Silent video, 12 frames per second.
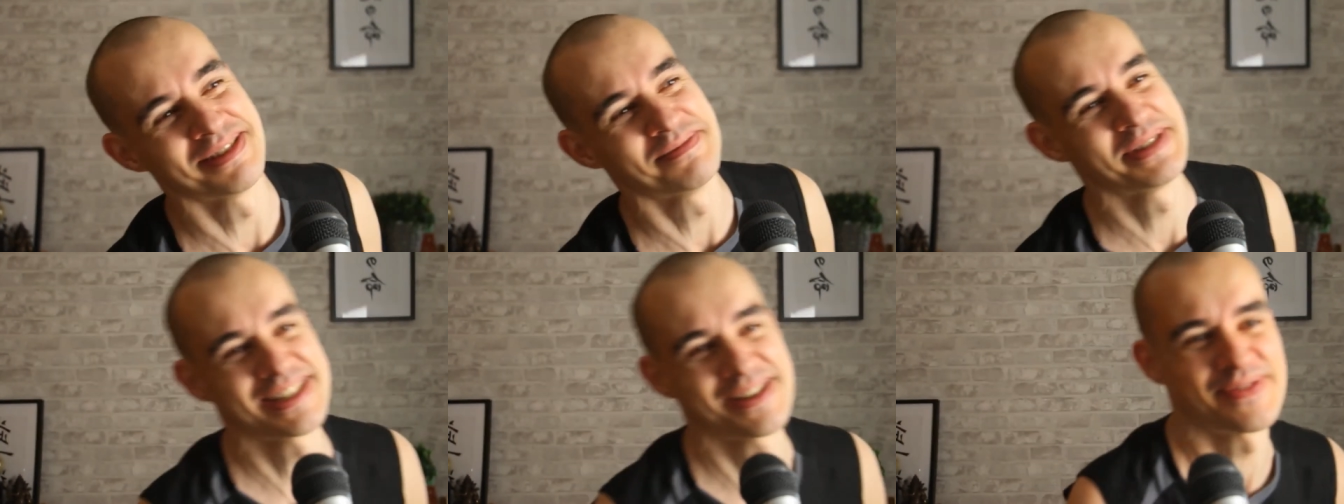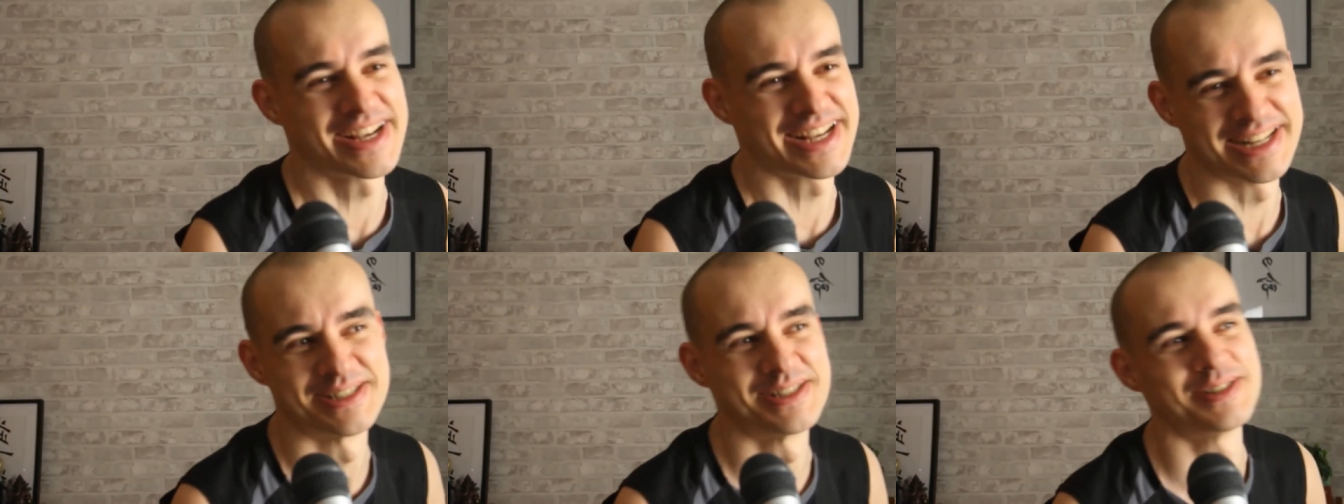Let me
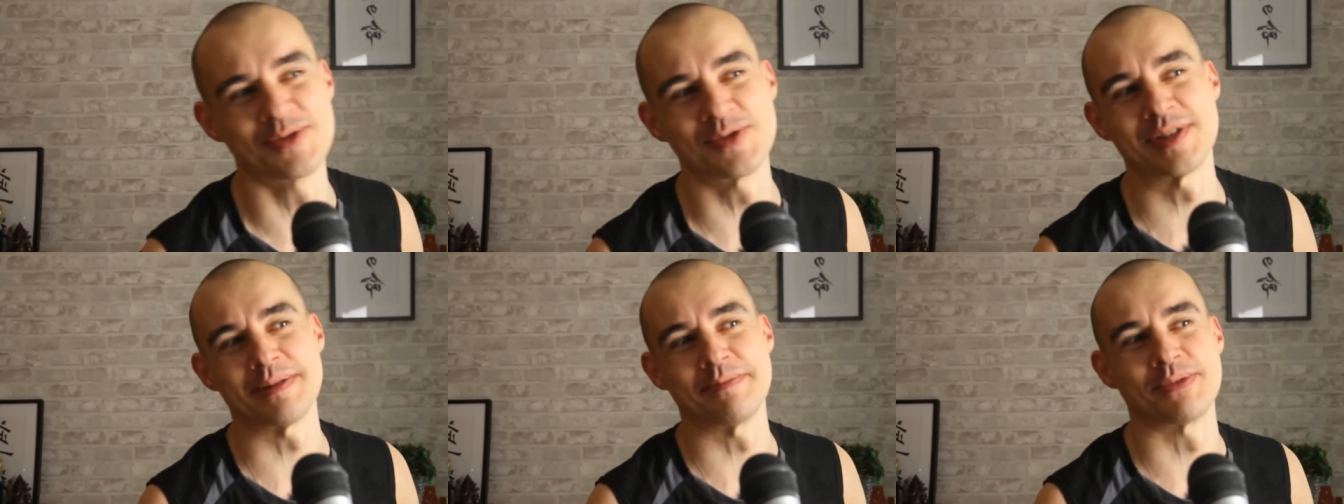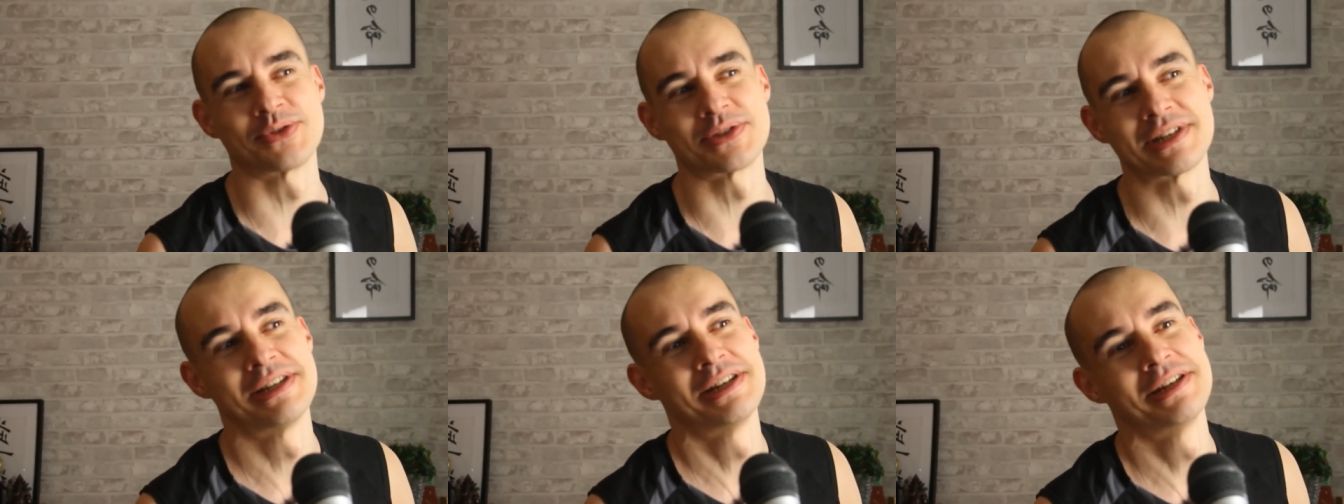see if I can do the
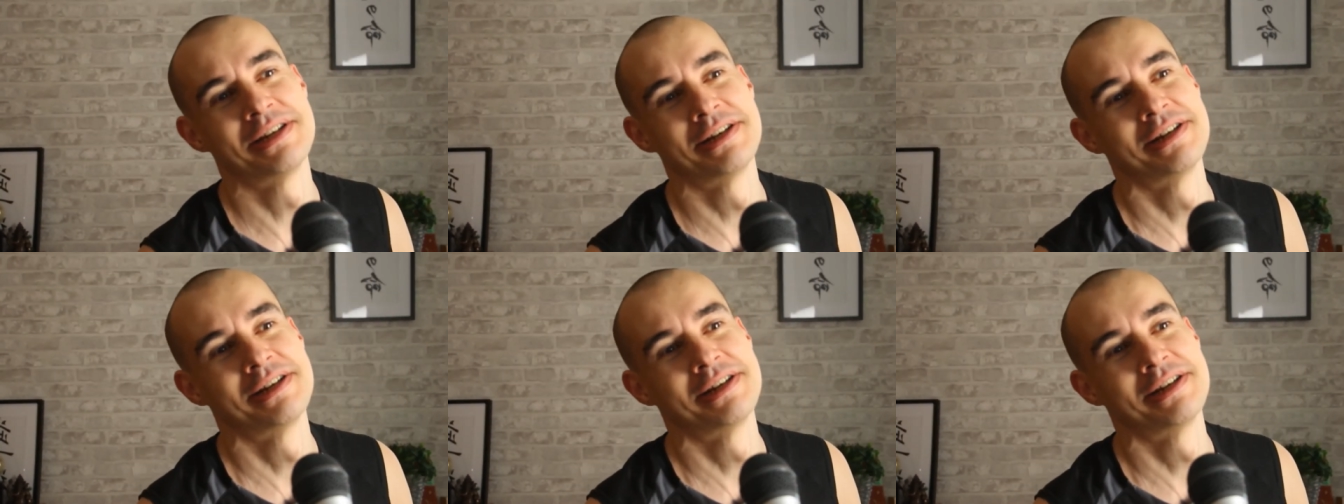same pose.